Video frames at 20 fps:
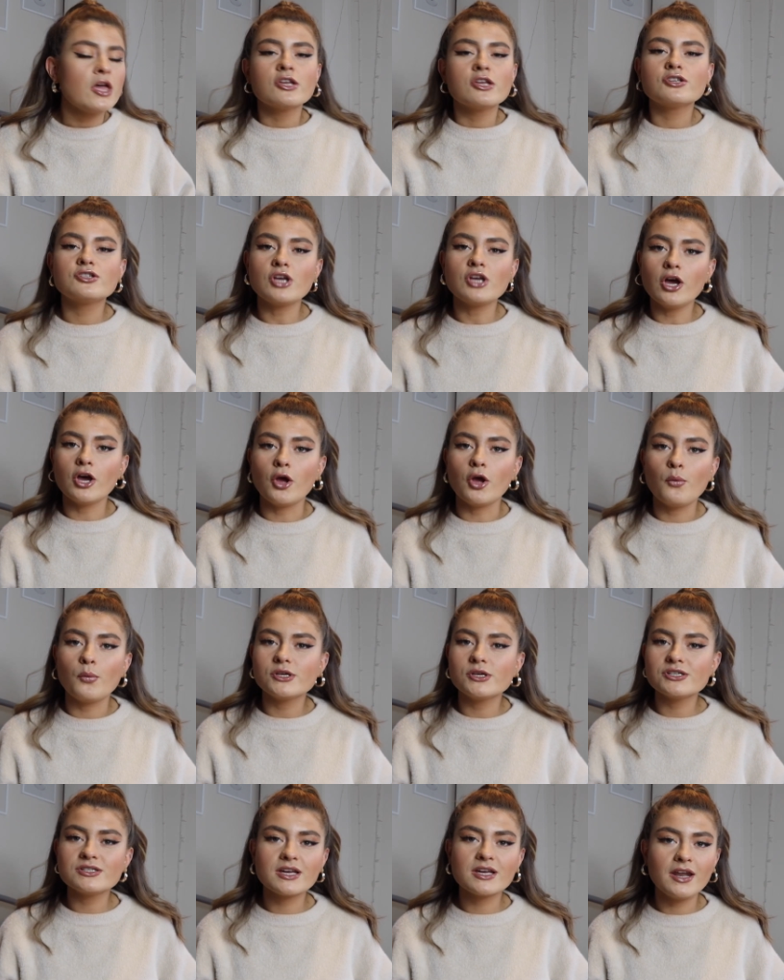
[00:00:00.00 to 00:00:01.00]
So we're
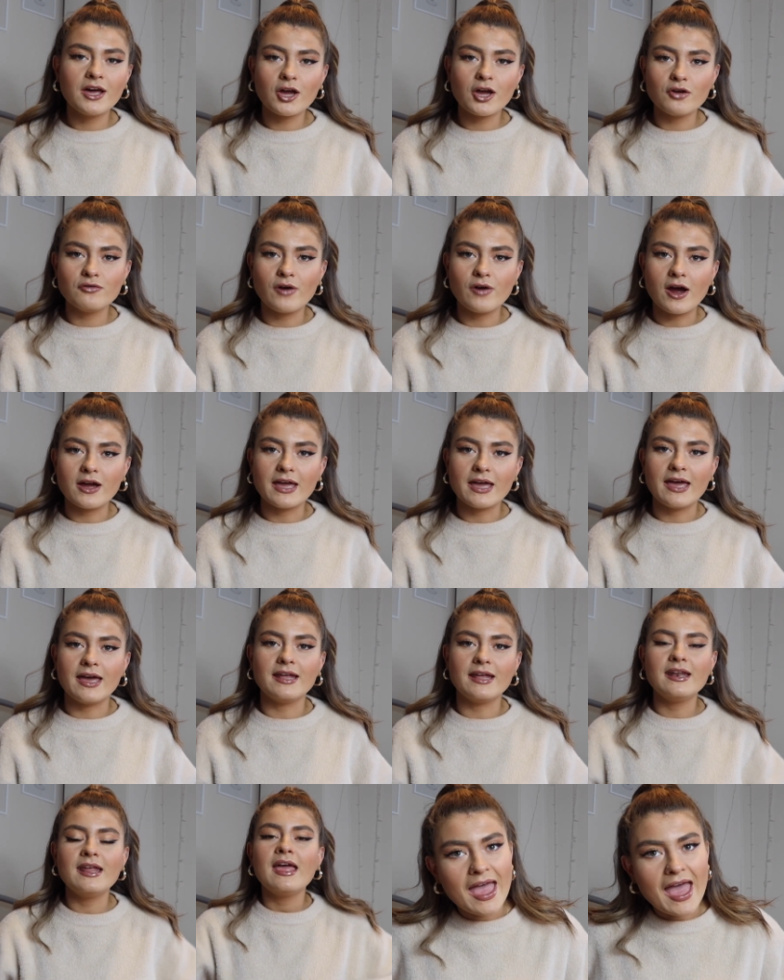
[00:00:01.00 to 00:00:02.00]
just gonna go right
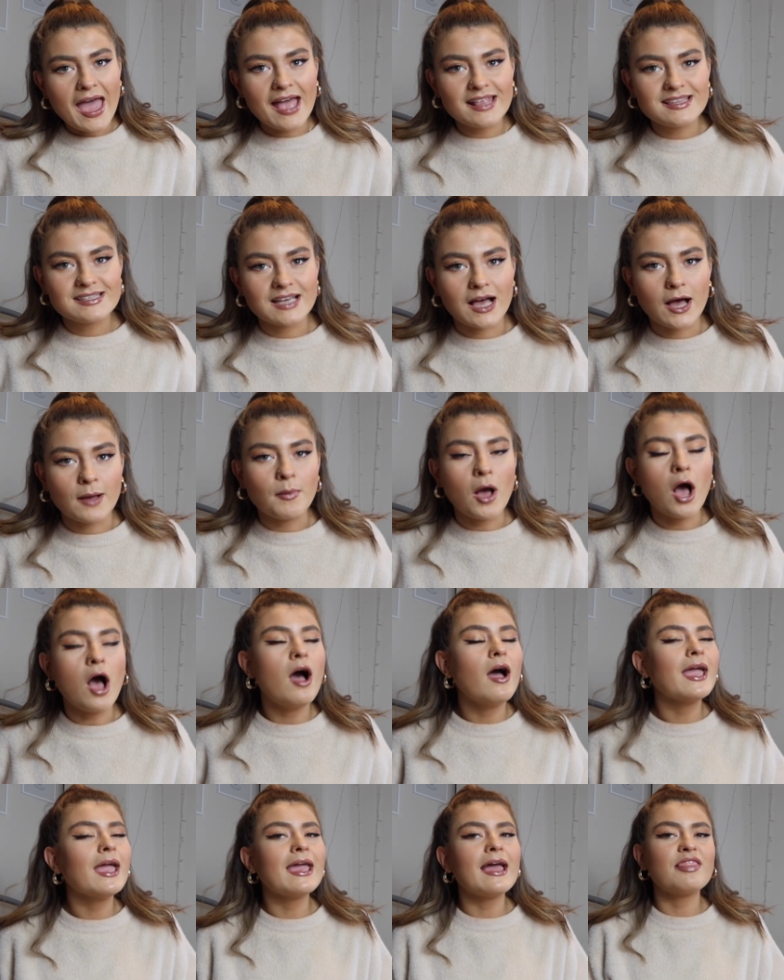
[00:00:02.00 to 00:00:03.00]
in. Heads up,
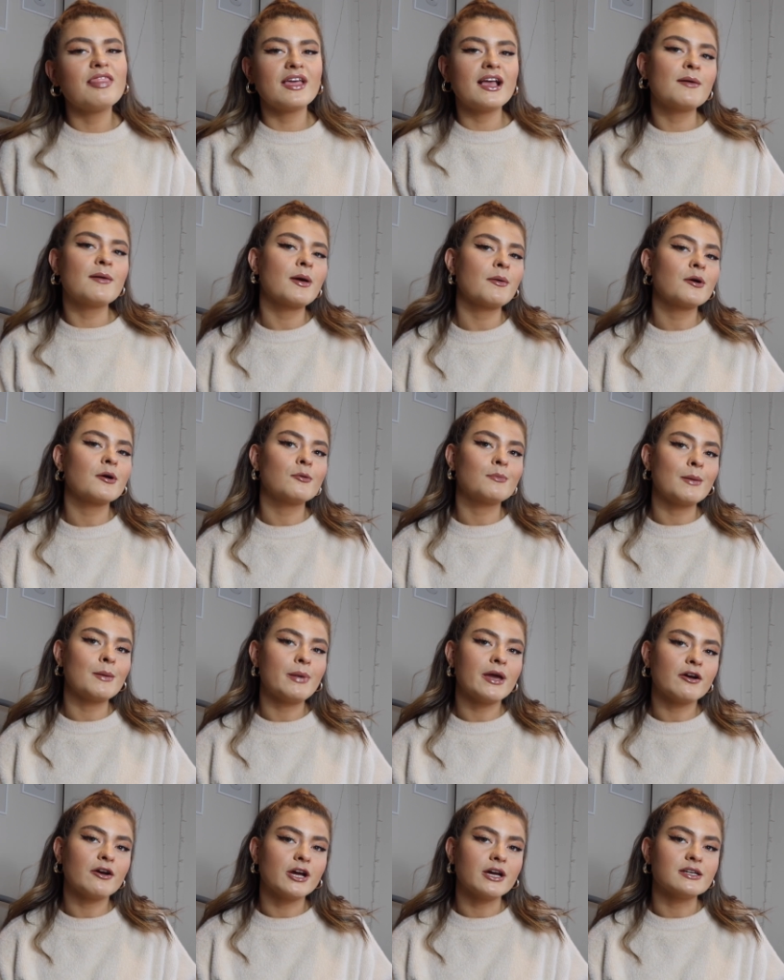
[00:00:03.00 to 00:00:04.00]
I think I'm going on my
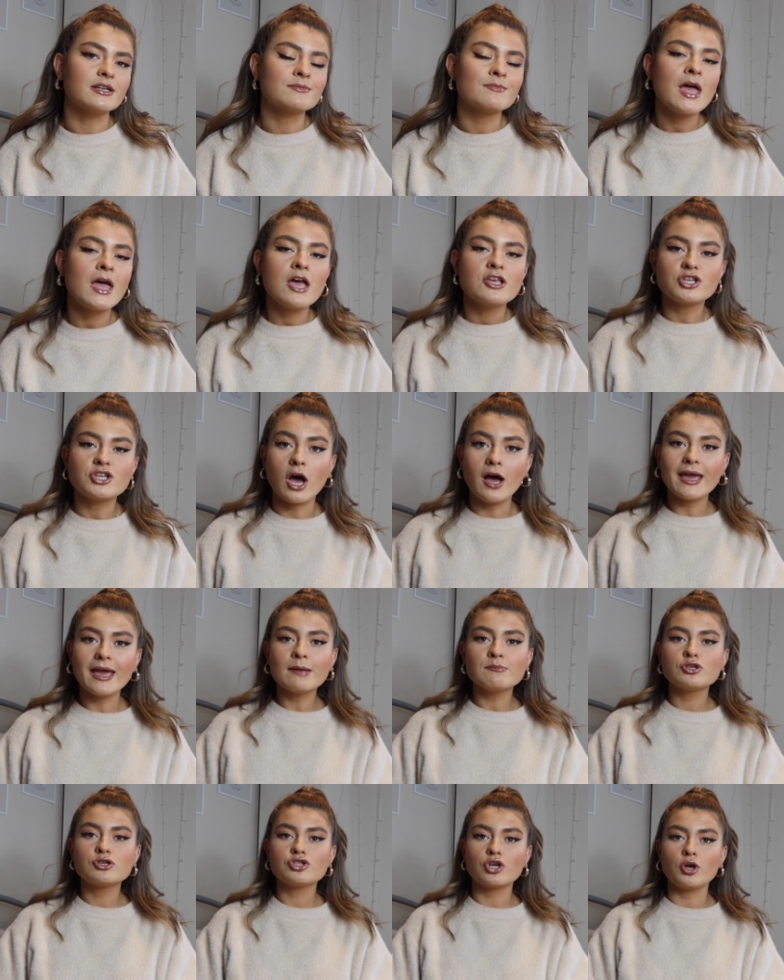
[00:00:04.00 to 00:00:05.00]
period. So I
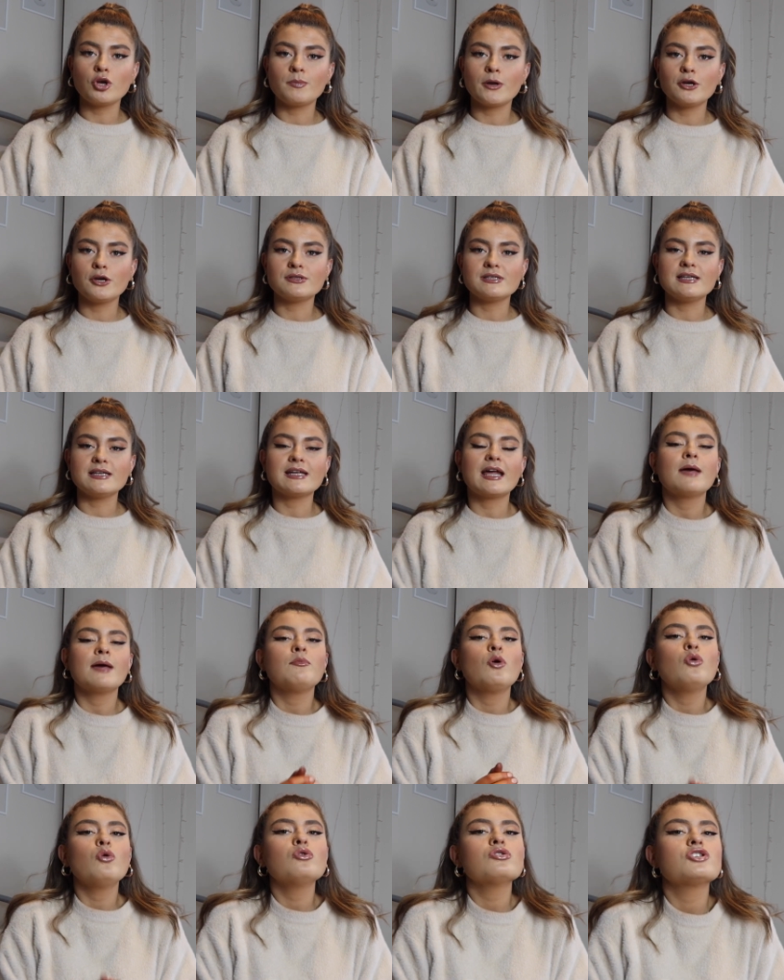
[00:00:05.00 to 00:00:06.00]
am so bloated and
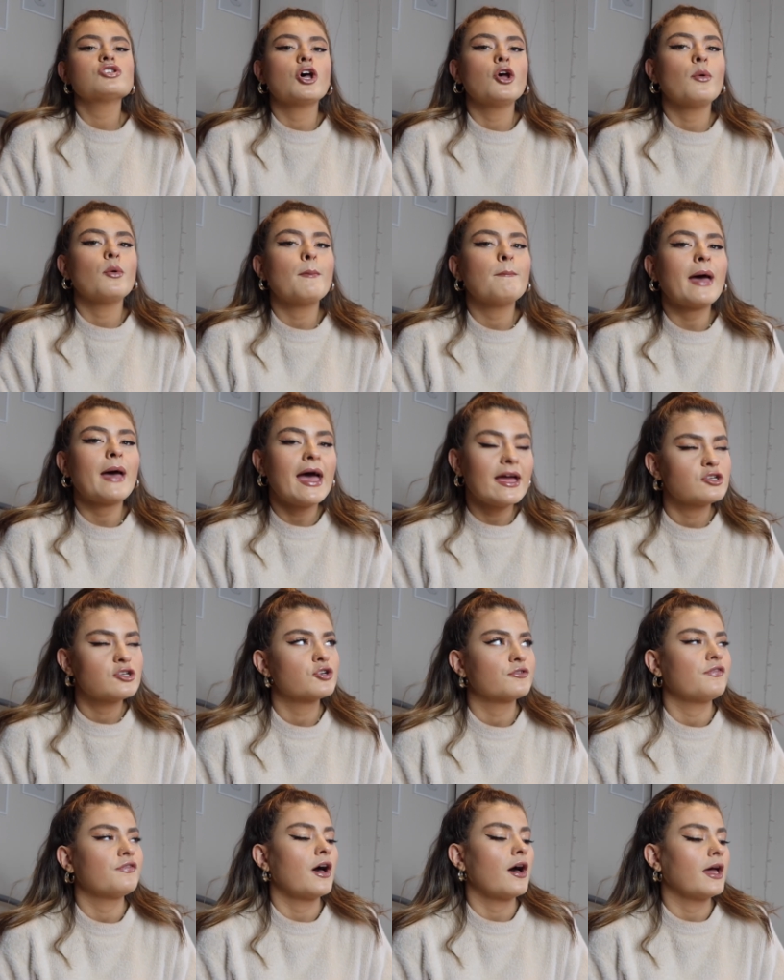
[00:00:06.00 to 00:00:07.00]
I'm also
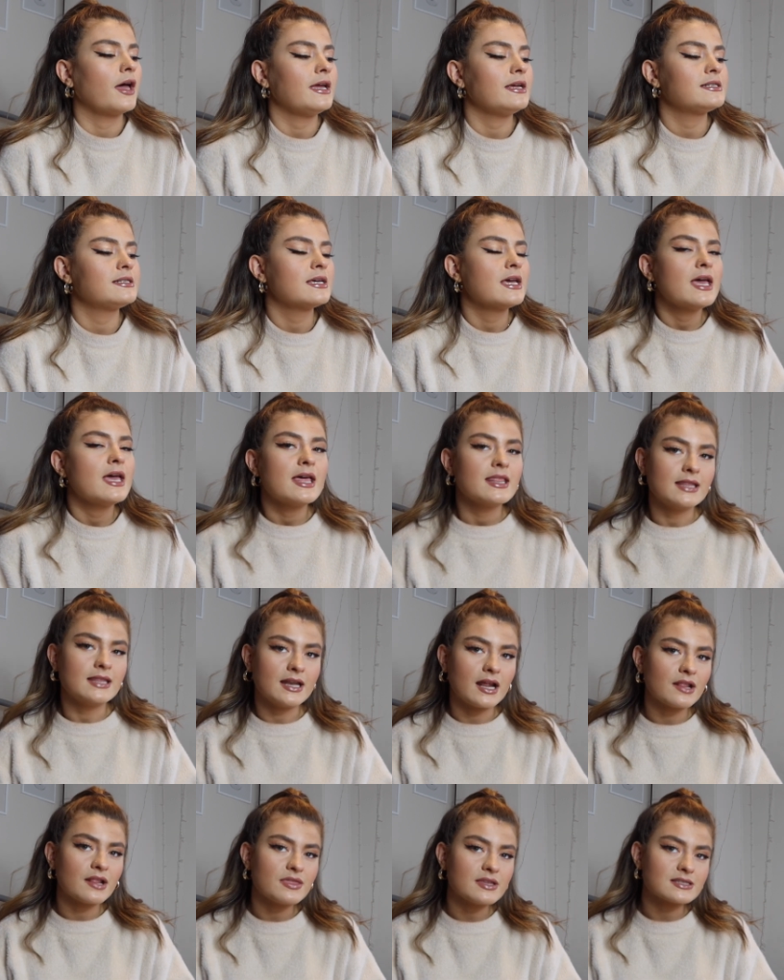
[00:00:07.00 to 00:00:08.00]
petrified that
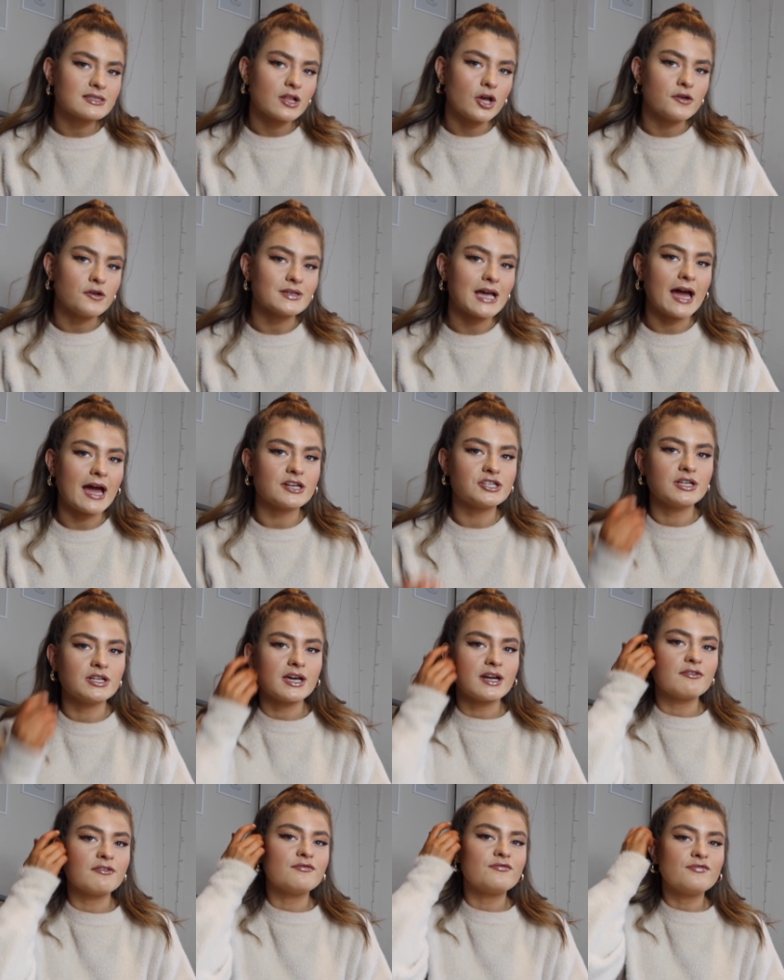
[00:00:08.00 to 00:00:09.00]
none of these clothes are actually
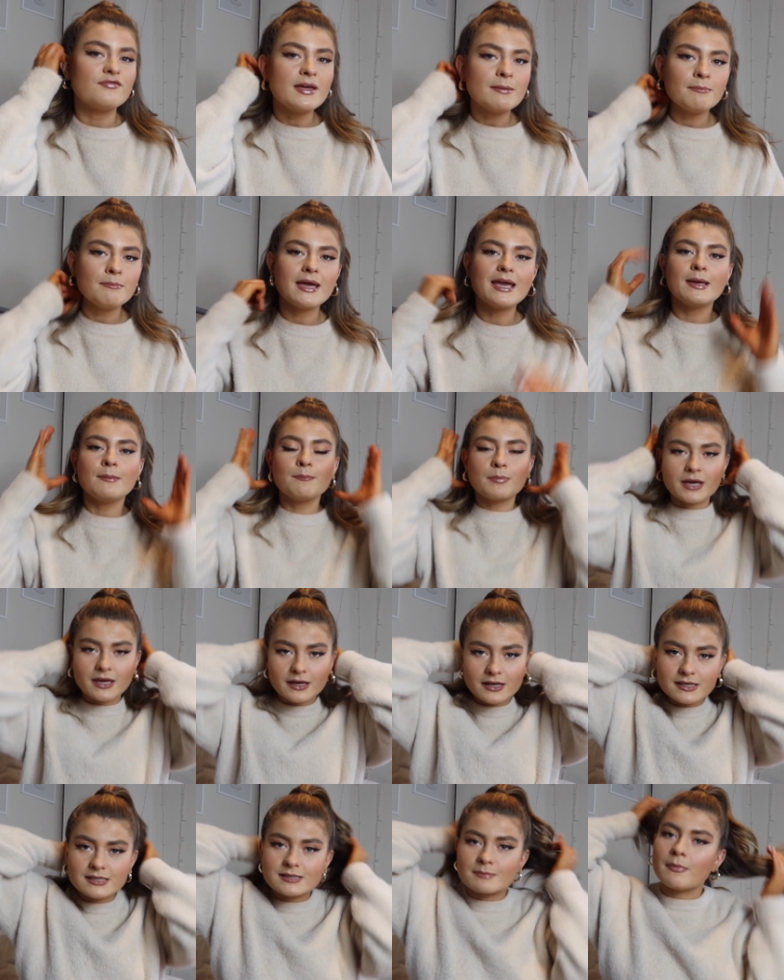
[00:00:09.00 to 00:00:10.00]
gonna fit me
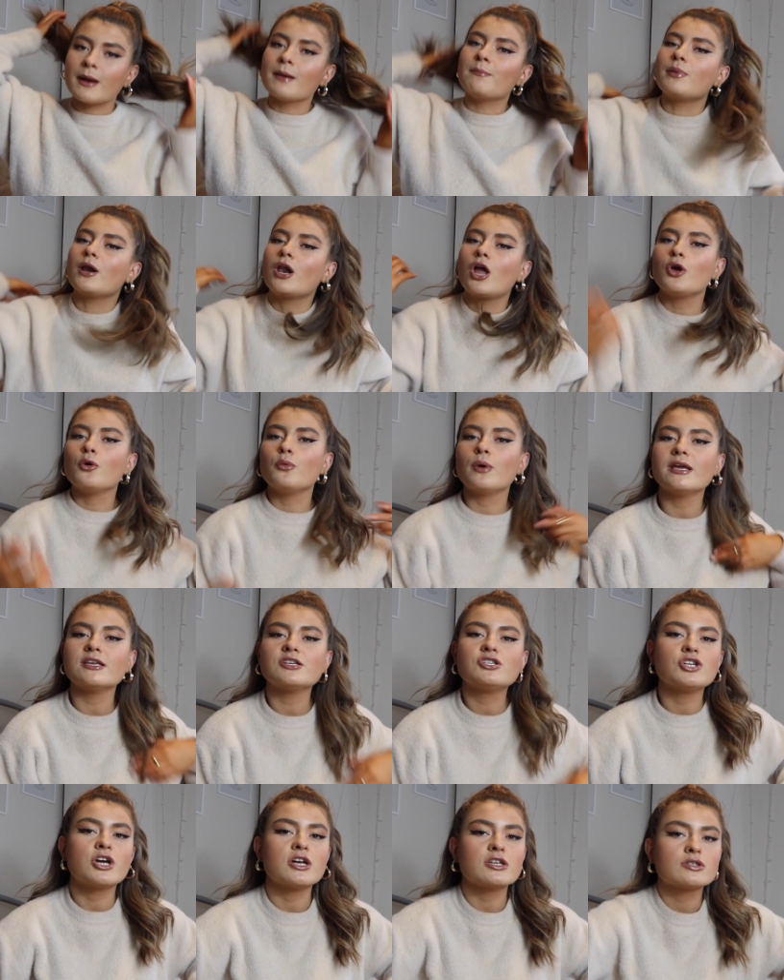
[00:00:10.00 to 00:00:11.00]
because my bloat
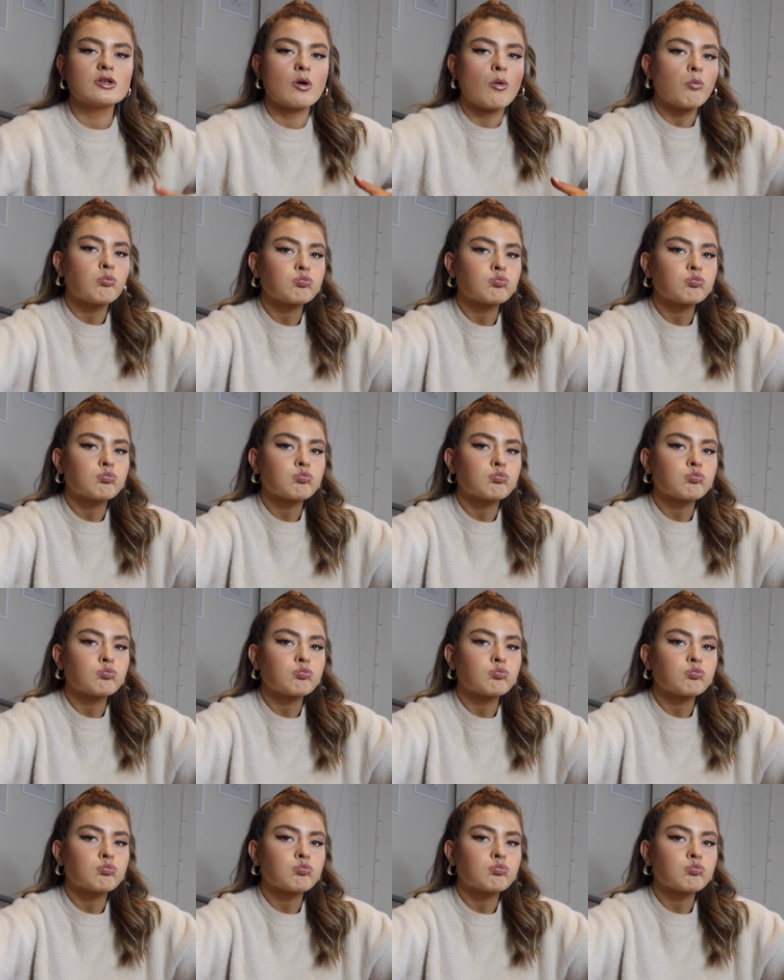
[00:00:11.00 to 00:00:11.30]
is just,